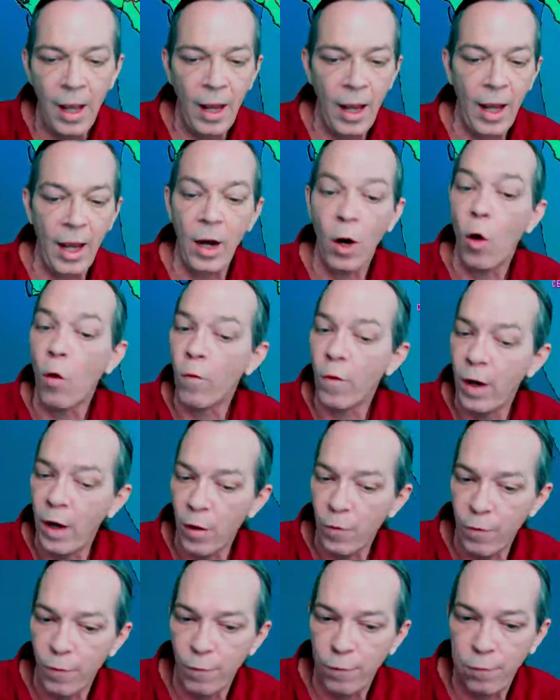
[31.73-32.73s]
And over here
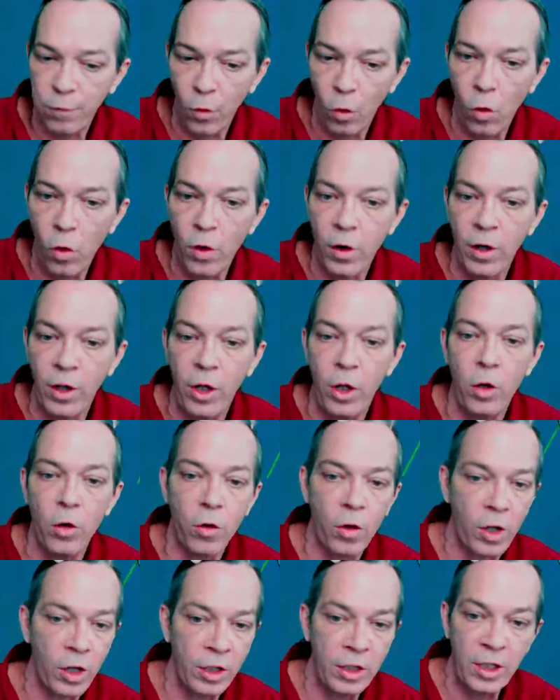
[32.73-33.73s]
for Florida, you're
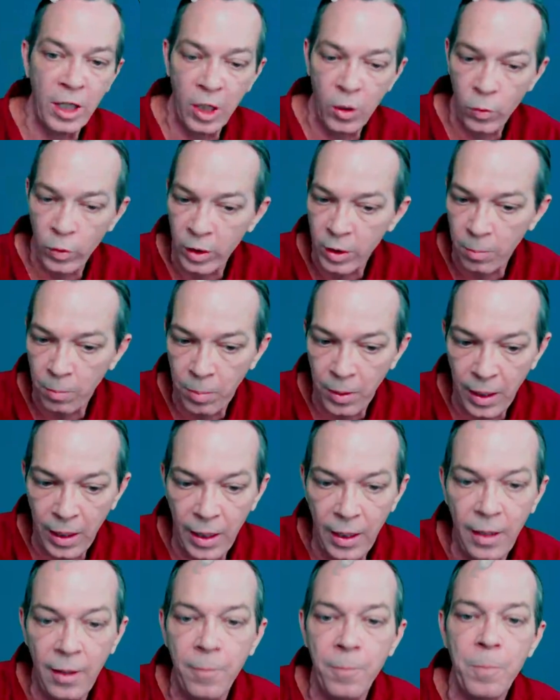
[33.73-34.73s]
continuing to
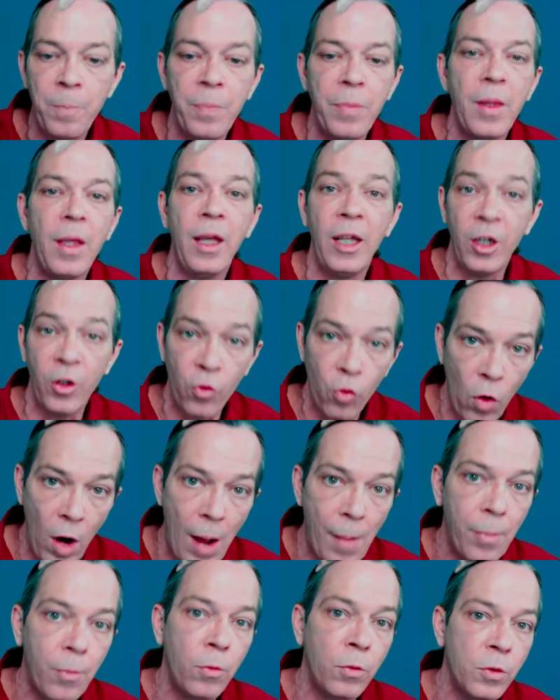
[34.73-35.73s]
be in
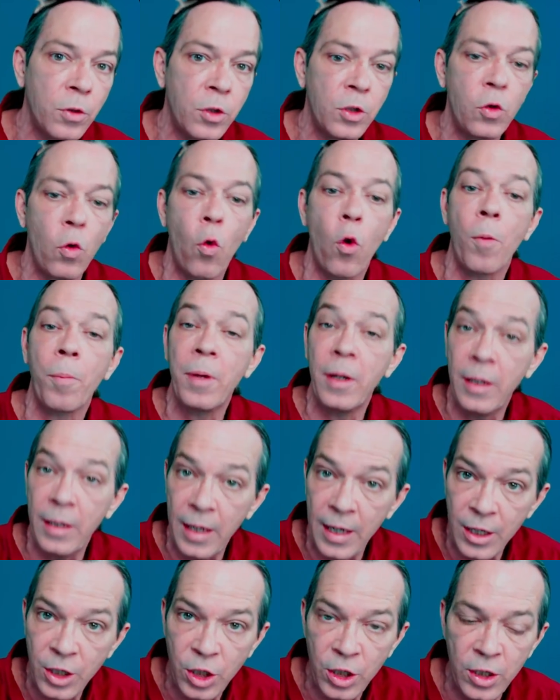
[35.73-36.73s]
tropical storm
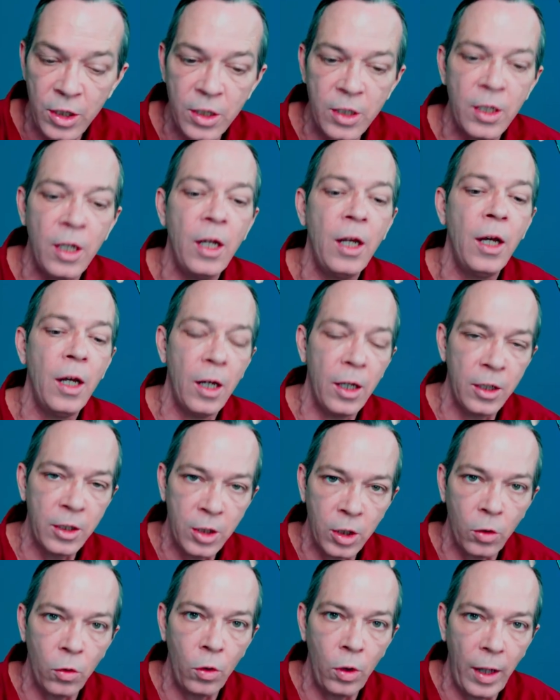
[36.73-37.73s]
conditions
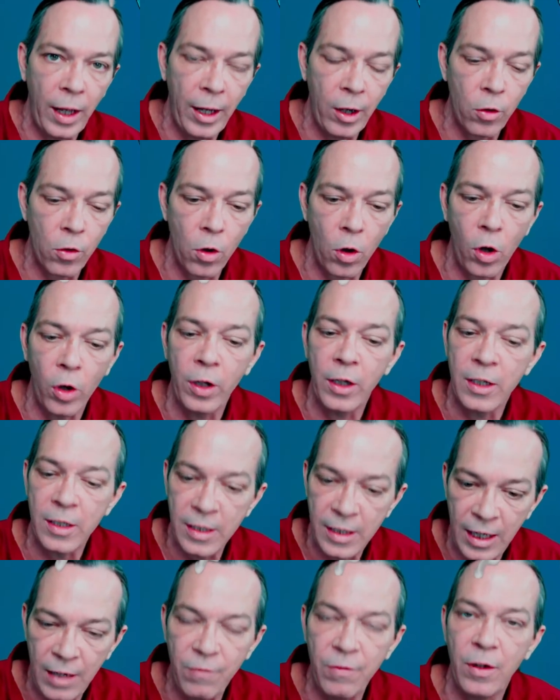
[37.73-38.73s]
until later on
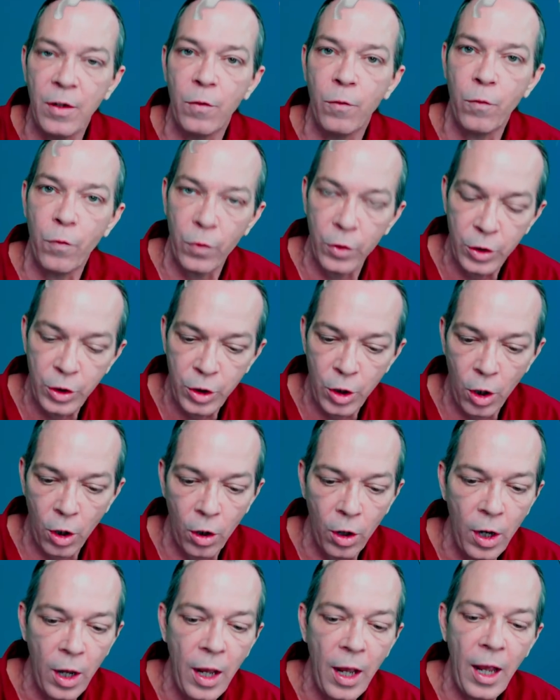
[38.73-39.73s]
this evening for sure.
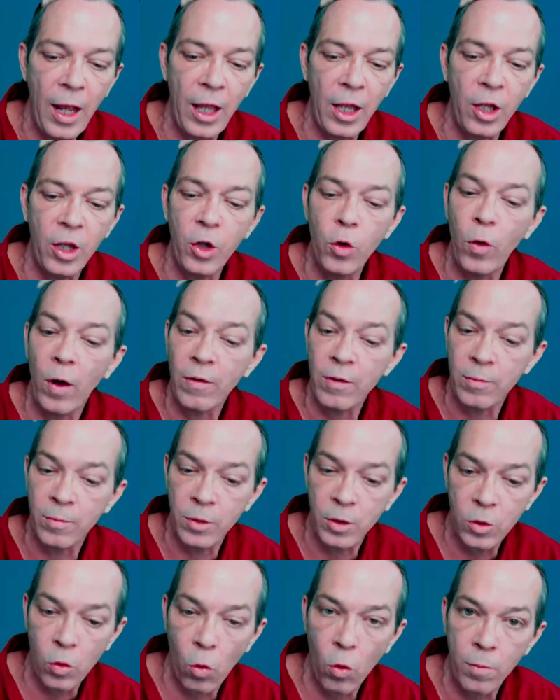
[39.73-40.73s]
And you do have some
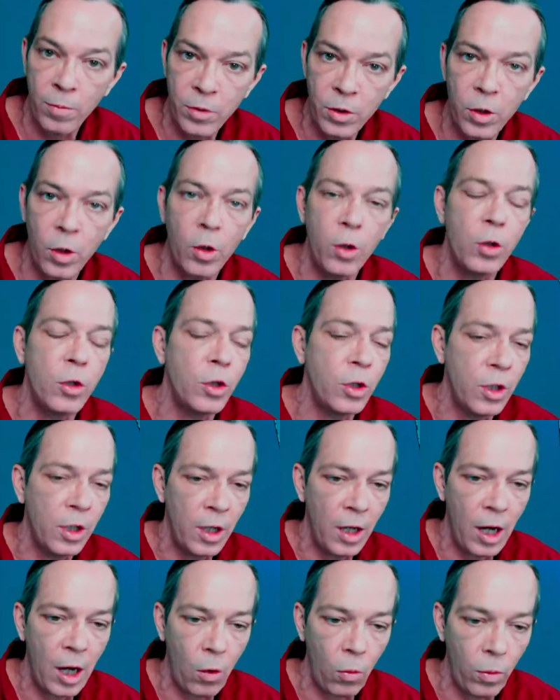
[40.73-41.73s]
storm surge
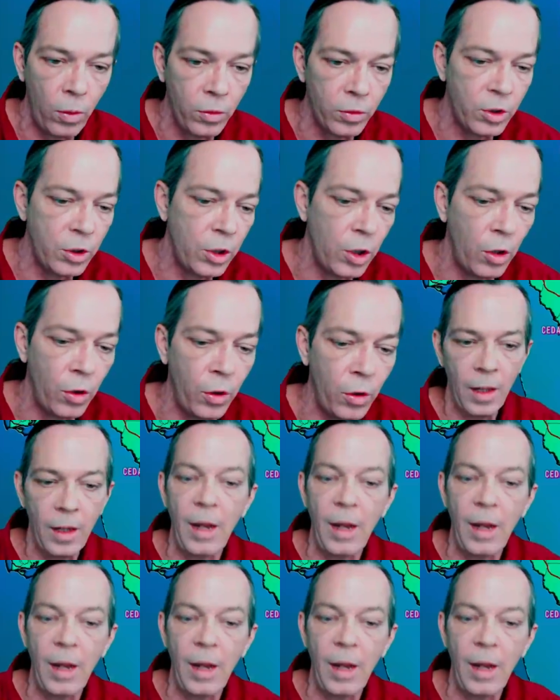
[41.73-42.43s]
I will show you.